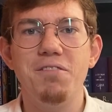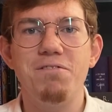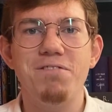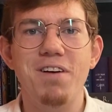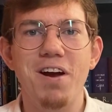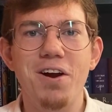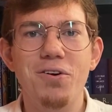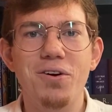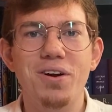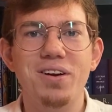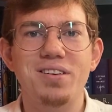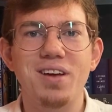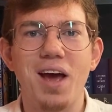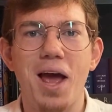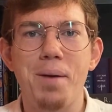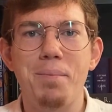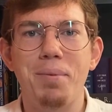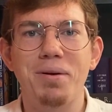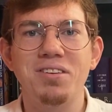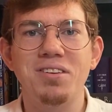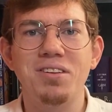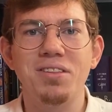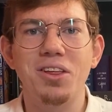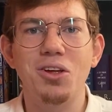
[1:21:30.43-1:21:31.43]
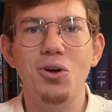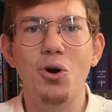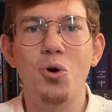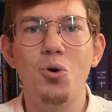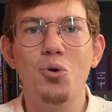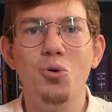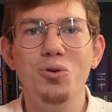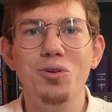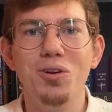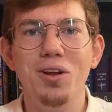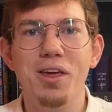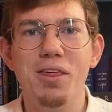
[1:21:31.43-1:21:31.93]
Fairy type isn't the
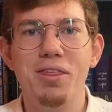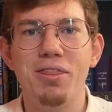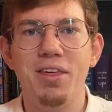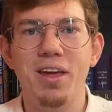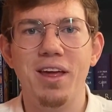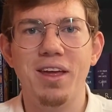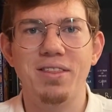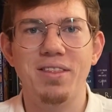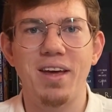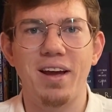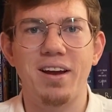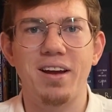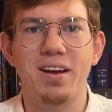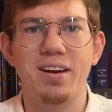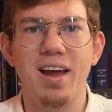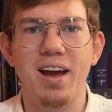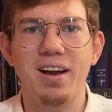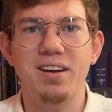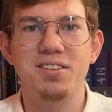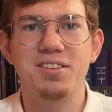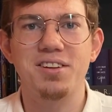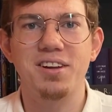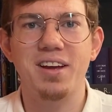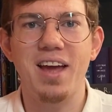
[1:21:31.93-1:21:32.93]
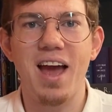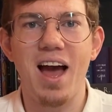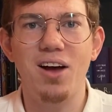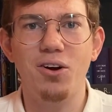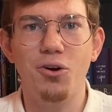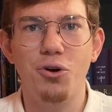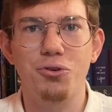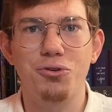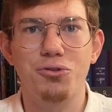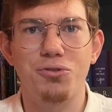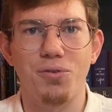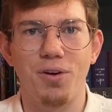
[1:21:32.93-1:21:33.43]
only thing that connects the
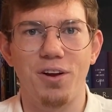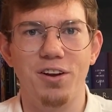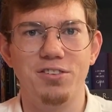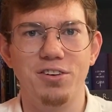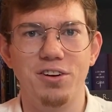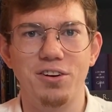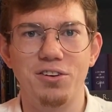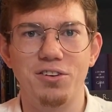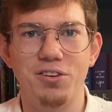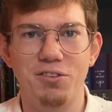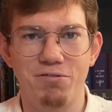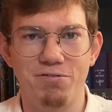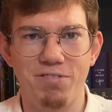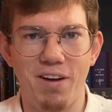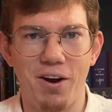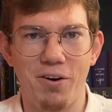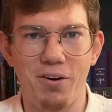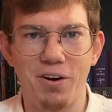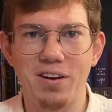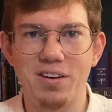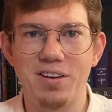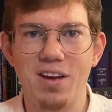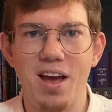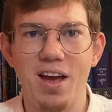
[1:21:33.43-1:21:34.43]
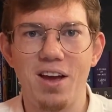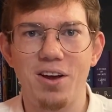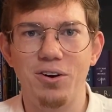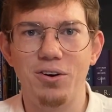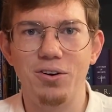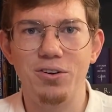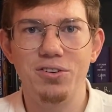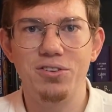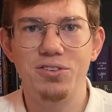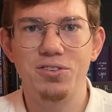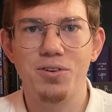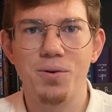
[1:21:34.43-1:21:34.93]
Kalos region to fairy
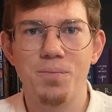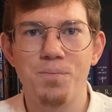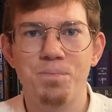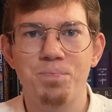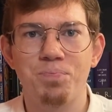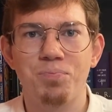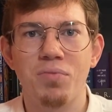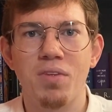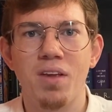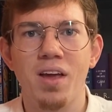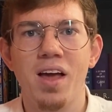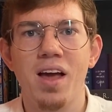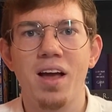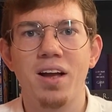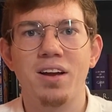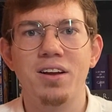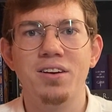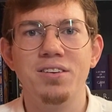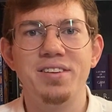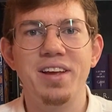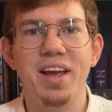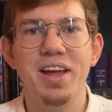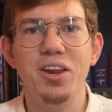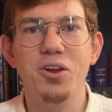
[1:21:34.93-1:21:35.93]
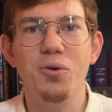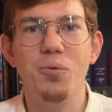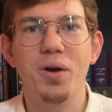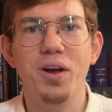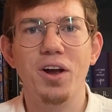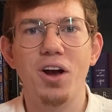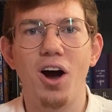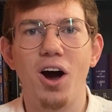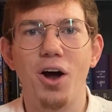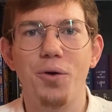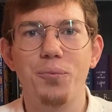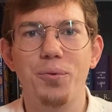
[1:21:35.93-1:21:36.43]
tales.
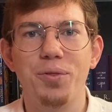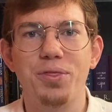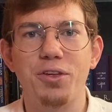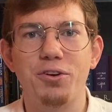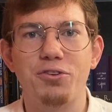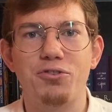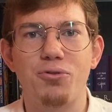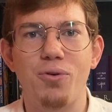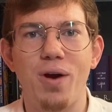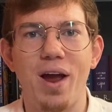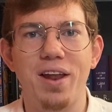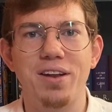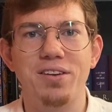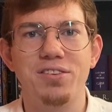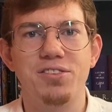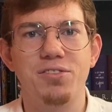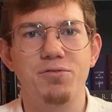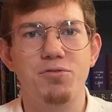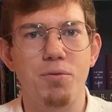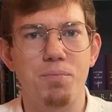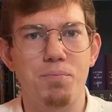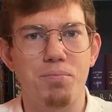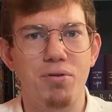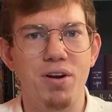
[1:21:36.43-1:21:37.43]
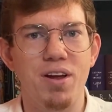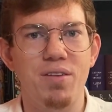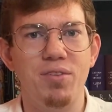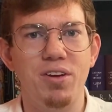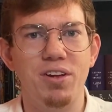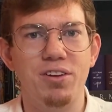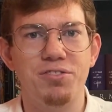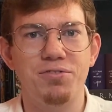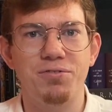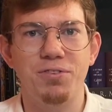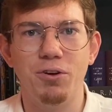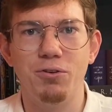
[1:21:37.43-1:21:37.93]
Continuing on with the trends of the
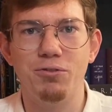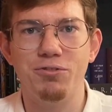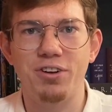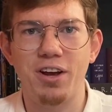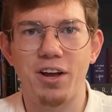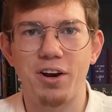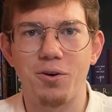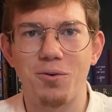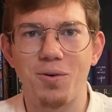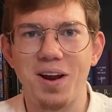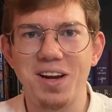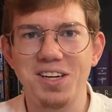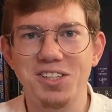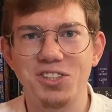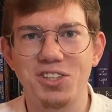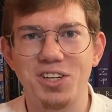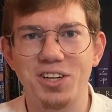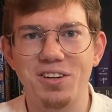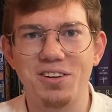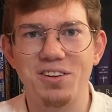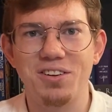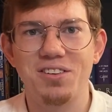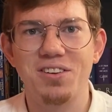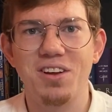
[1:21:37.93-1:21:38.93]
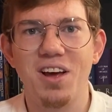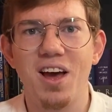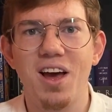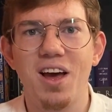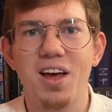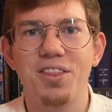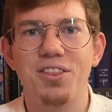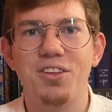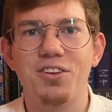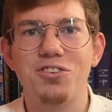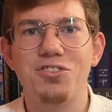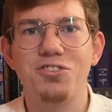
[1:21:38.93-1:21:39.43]
previous few generations,
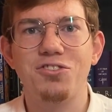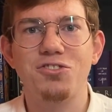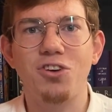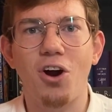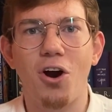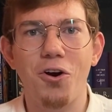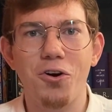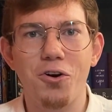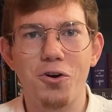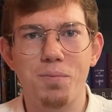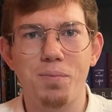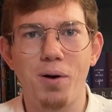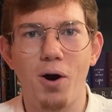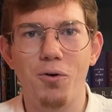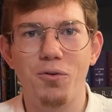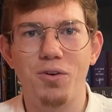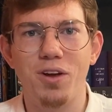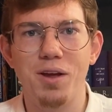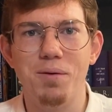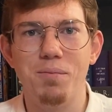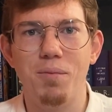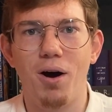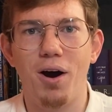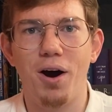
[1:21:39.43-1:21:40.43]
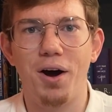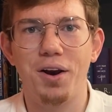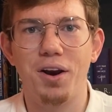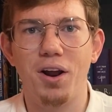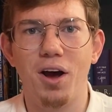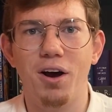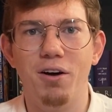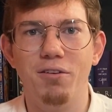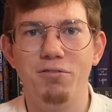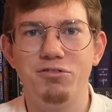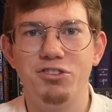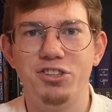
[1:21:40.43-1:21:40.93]
the starter Pokemon
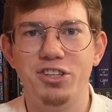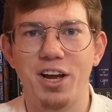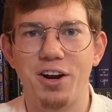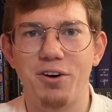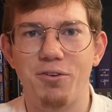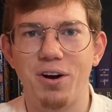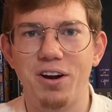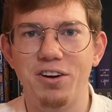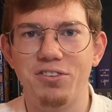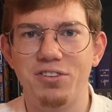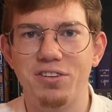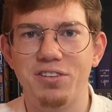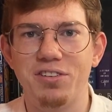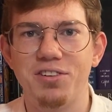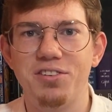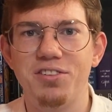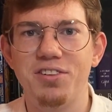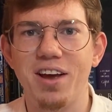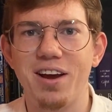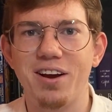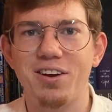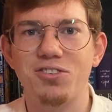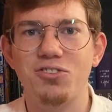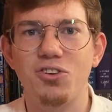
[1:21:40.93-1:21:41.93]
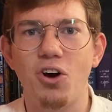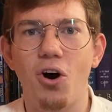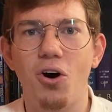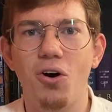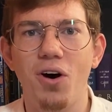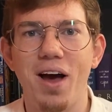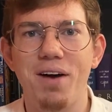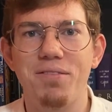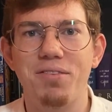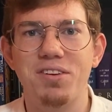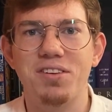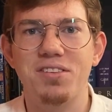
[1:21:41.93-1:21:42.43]
of Generation 6 all
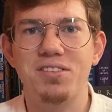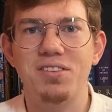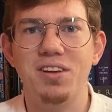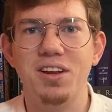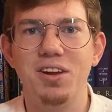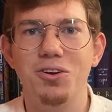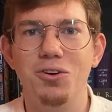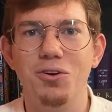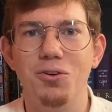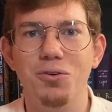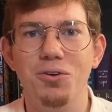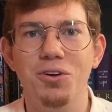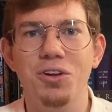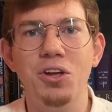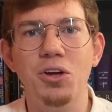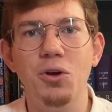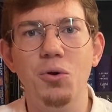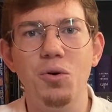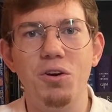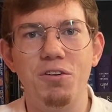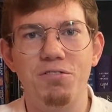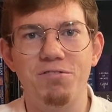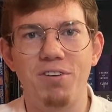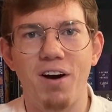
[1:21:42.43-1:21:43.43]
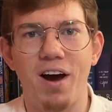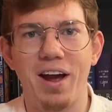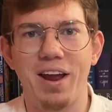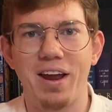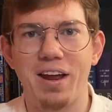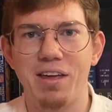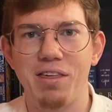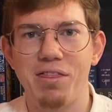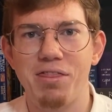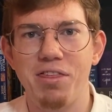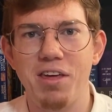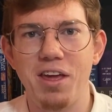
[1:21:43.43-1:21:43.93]
have a single
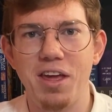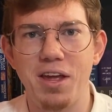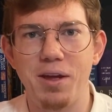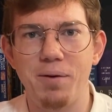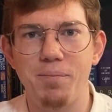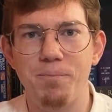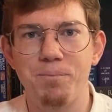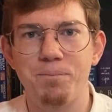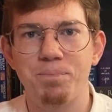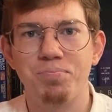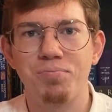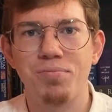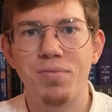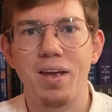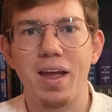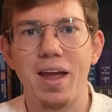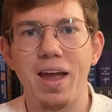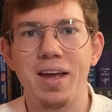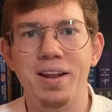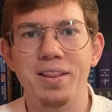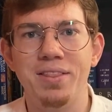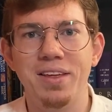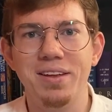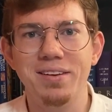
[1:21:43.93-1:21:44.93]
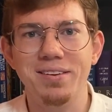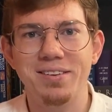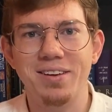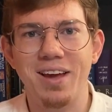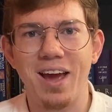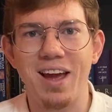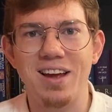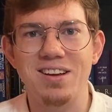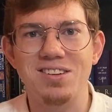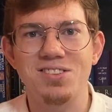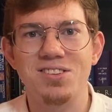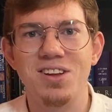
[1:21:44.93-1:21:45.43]
unifying theme. In this
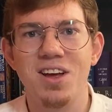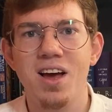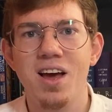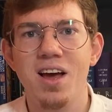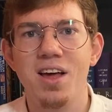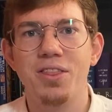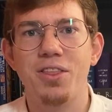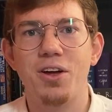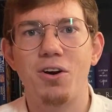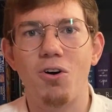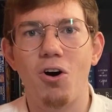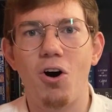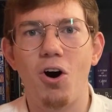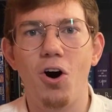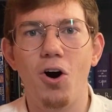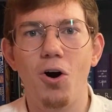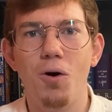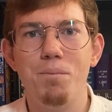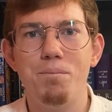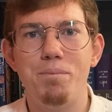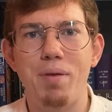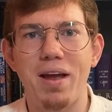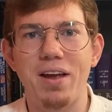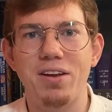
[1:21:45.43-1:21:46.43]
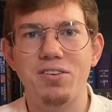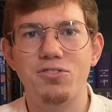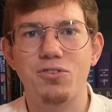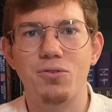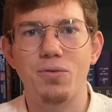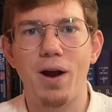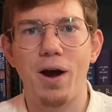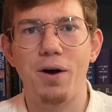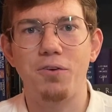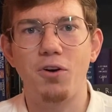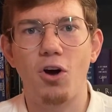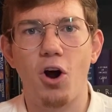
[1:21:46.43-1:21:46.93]
case, they're all based
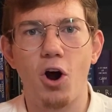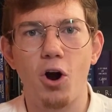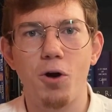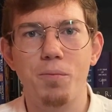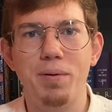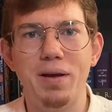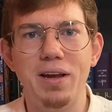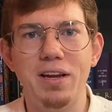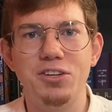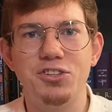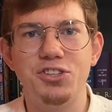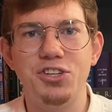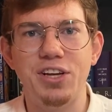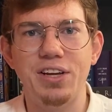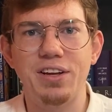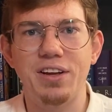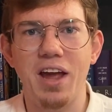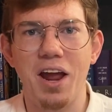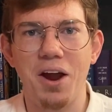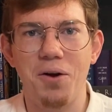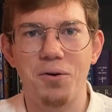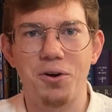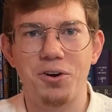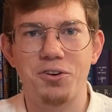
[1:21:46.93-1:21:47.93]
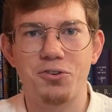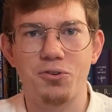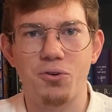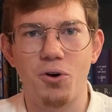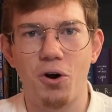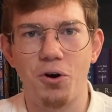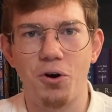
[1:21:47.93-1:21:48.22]
around RPG character